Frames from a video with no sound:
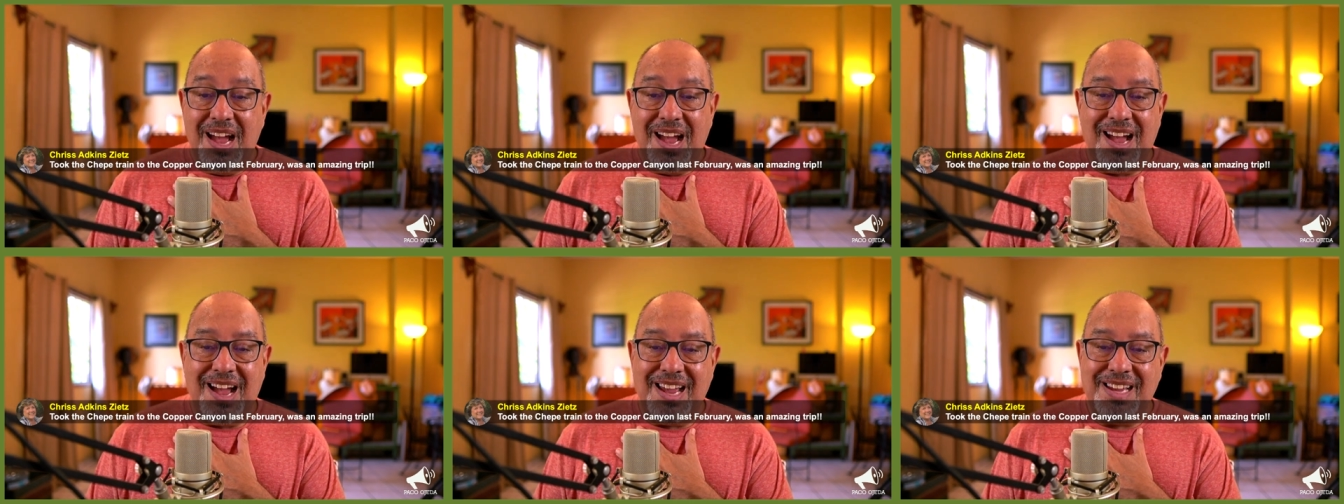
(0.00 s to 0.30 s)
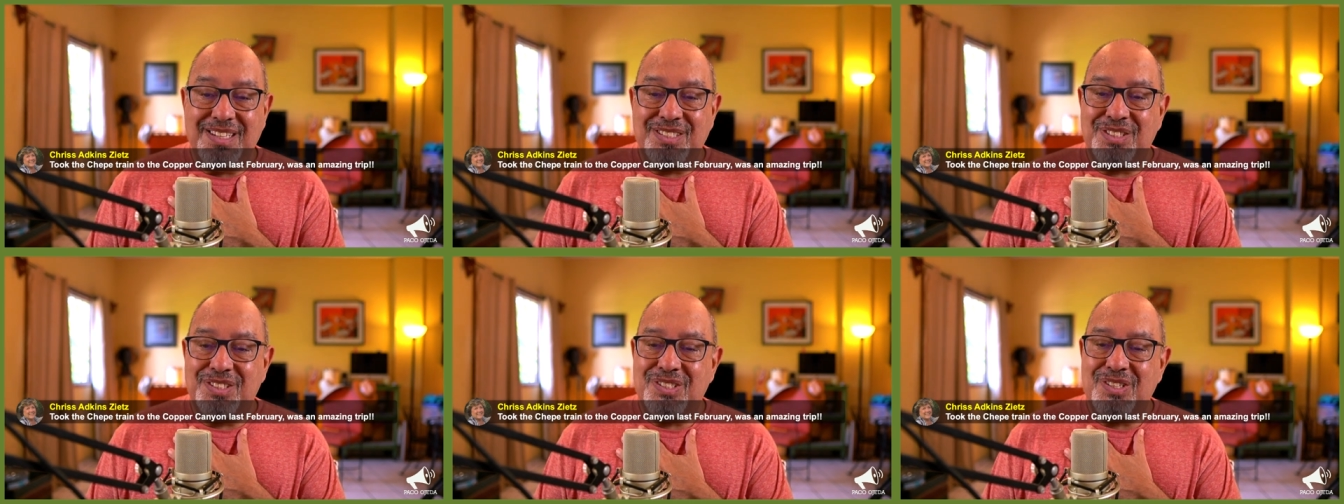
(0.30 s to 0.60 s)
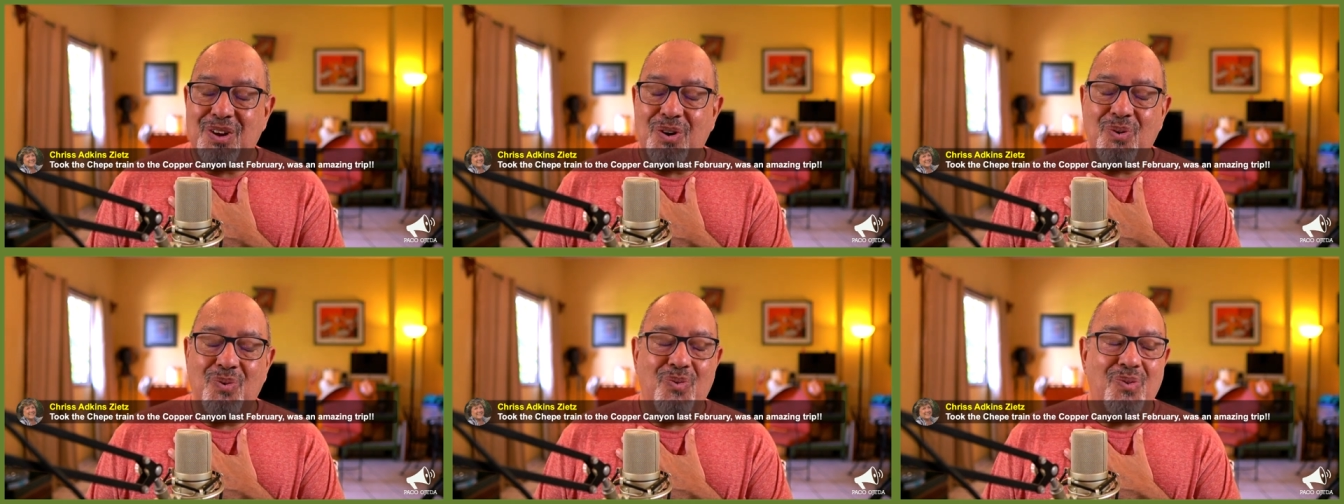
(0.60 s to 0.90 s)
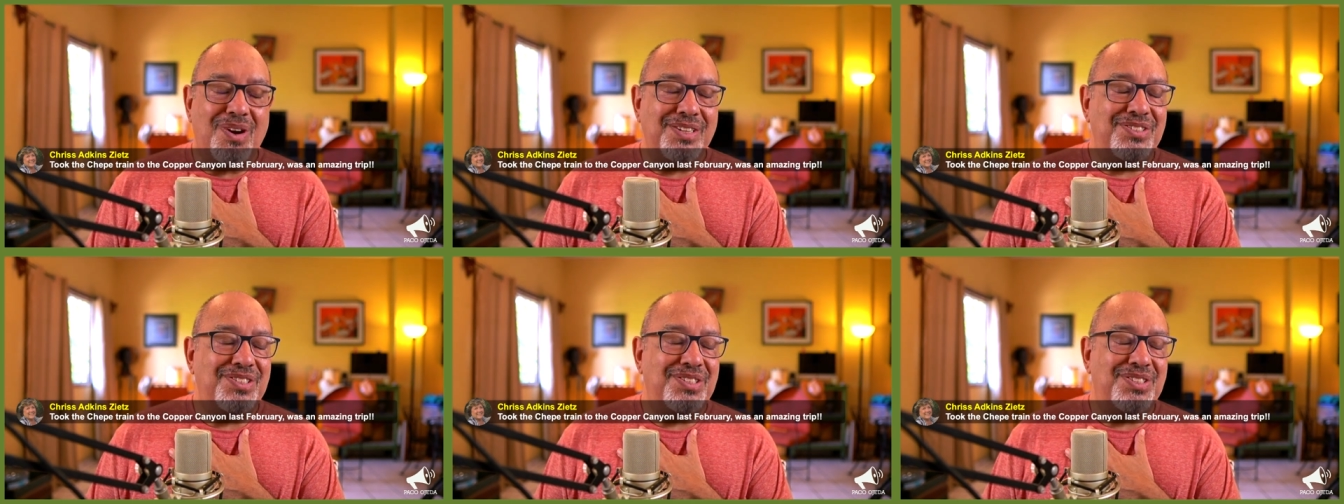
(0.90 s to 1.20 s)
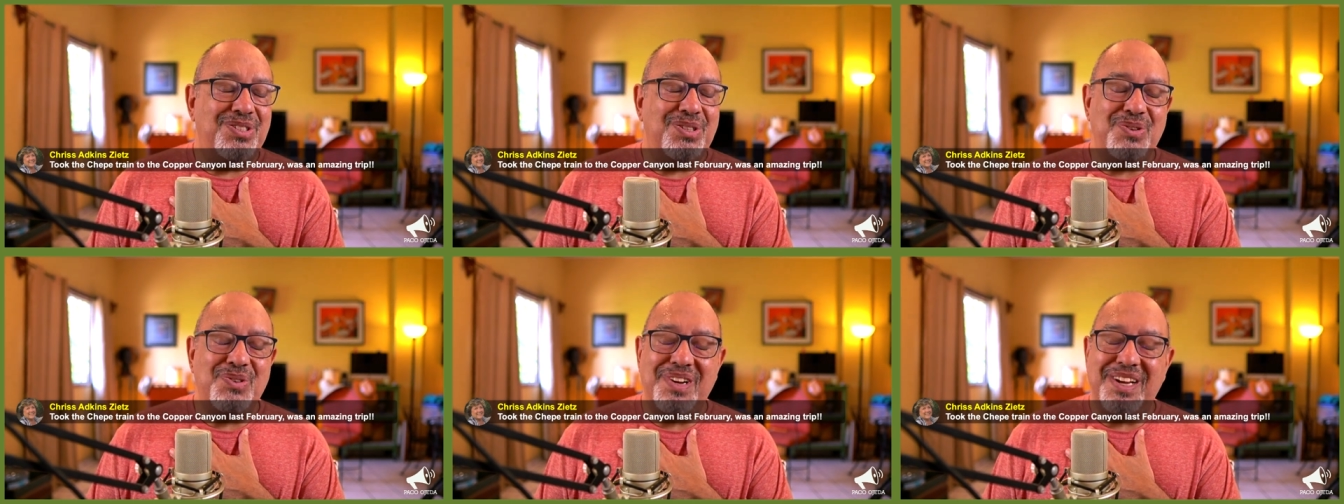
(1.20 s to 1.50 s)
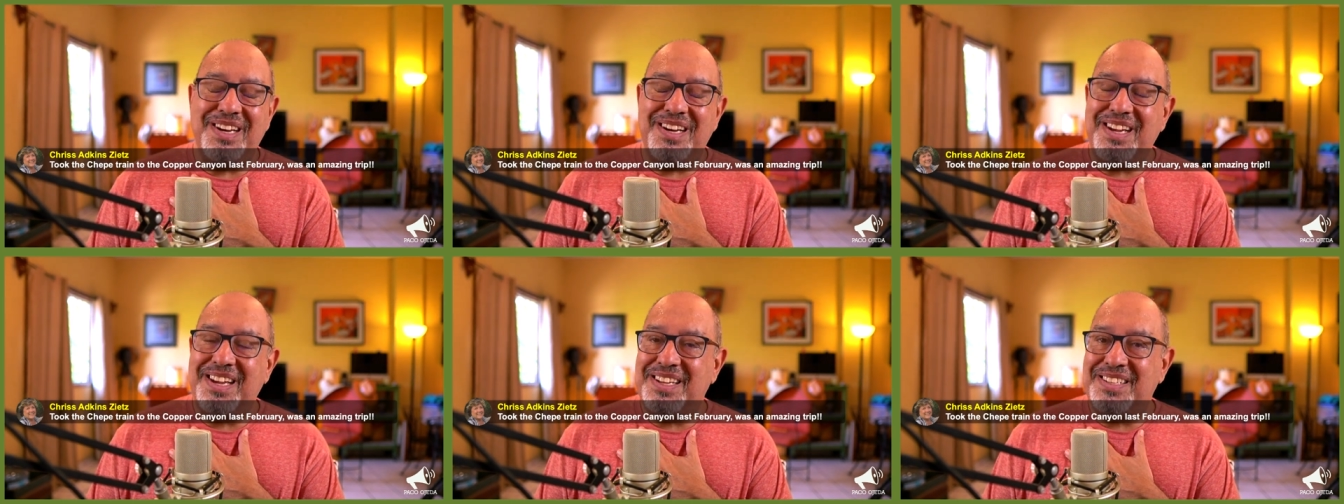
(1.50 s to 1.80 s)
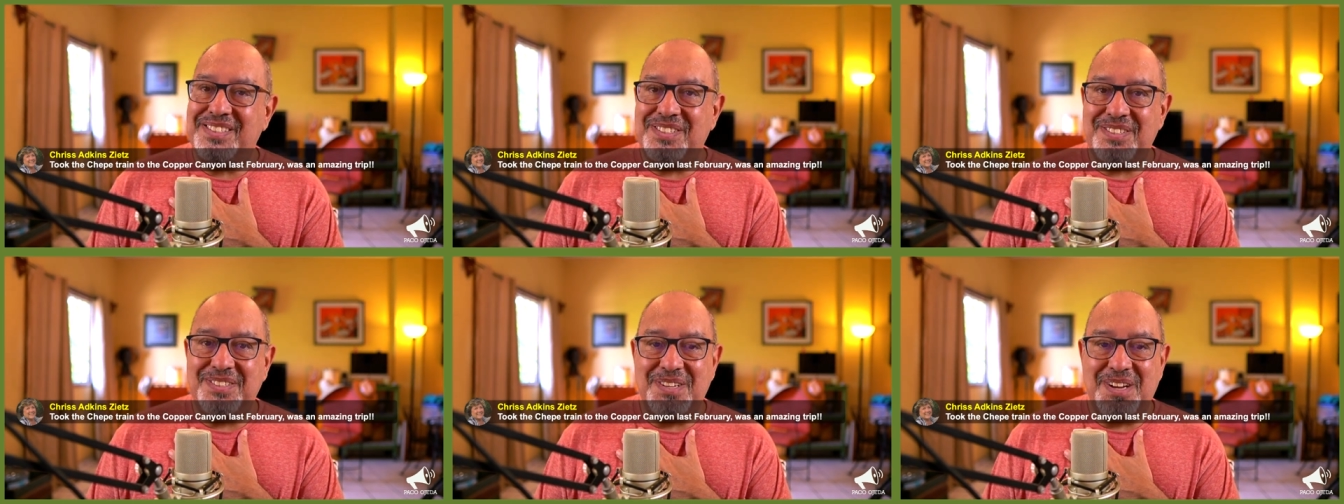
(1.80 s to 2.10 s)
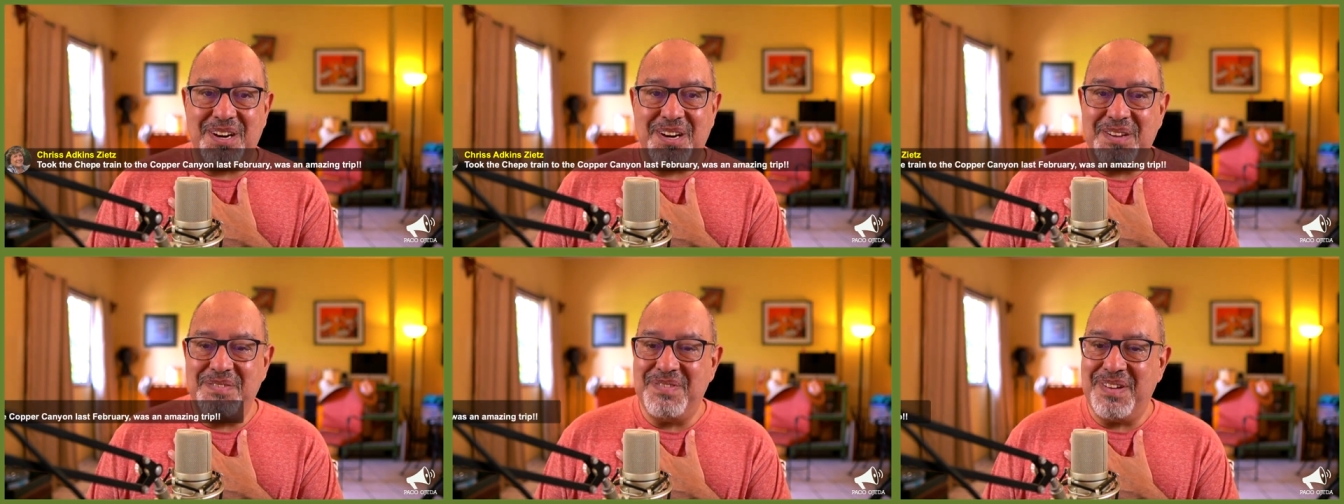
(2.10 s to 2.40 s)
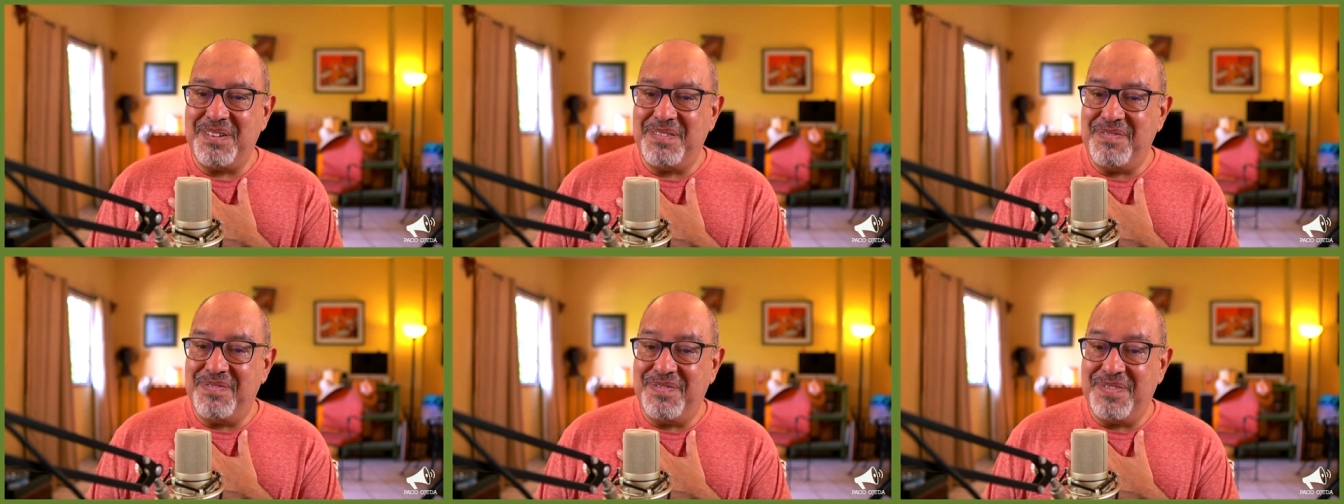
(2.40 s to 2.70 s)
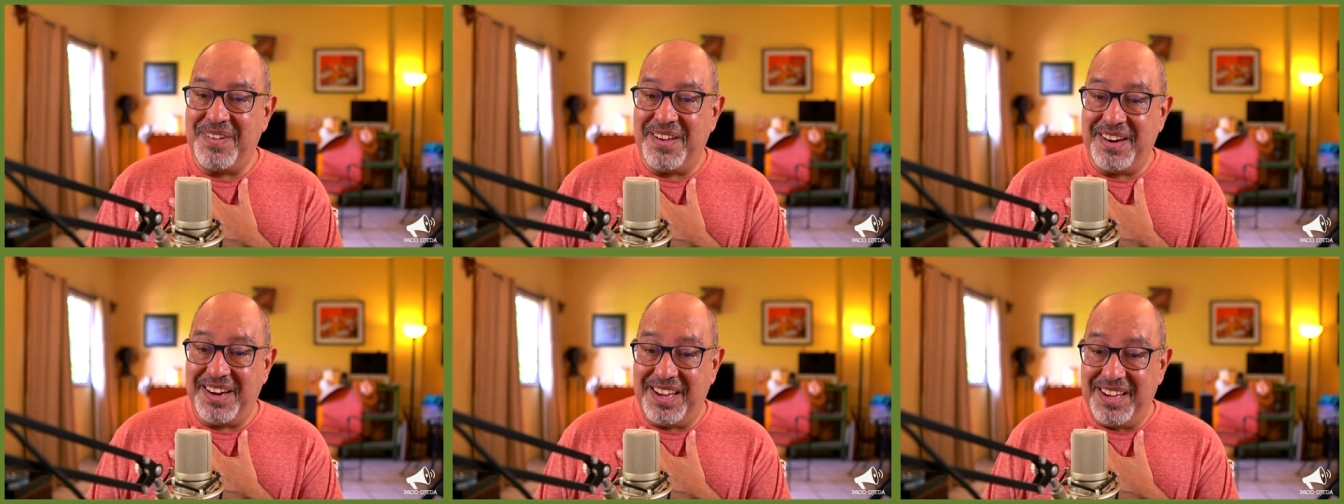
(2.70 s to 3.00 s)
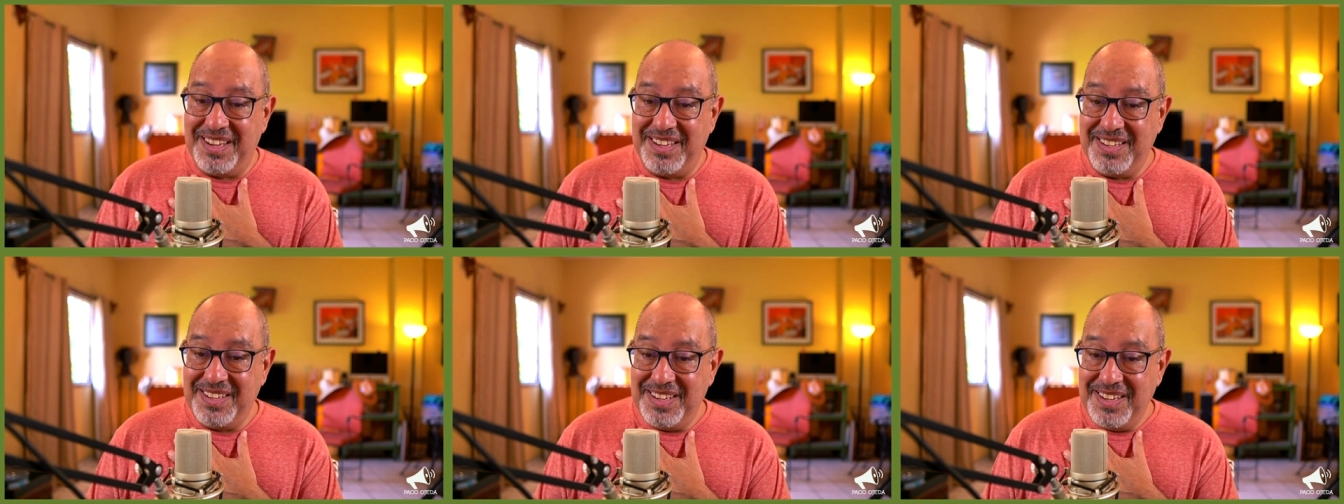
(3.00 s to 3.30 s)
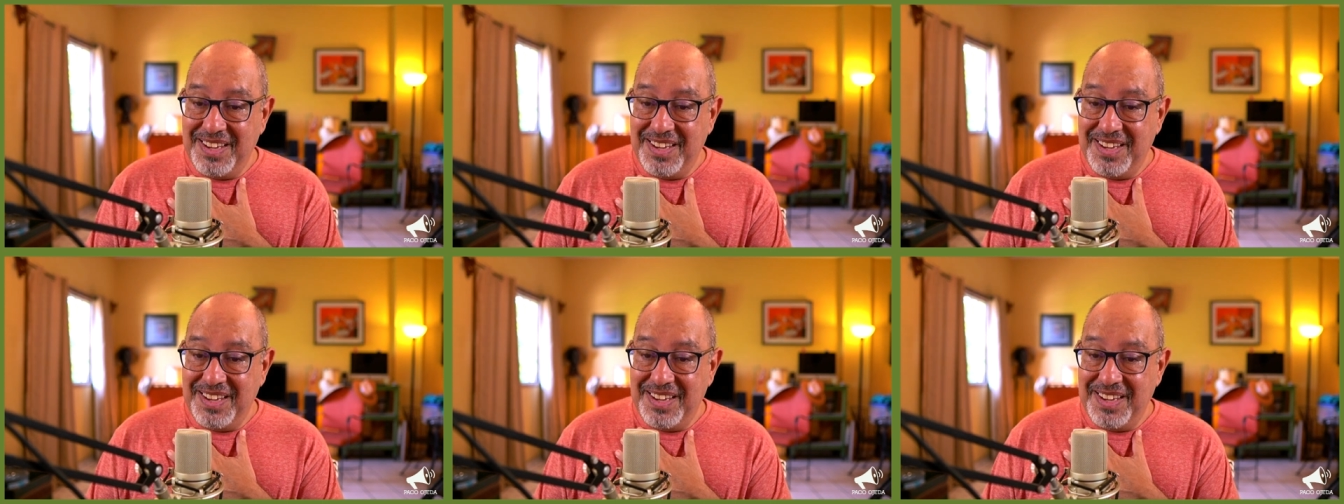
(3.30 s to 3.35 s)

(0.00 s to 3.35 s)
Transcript: I so want to do it. It's not even funny.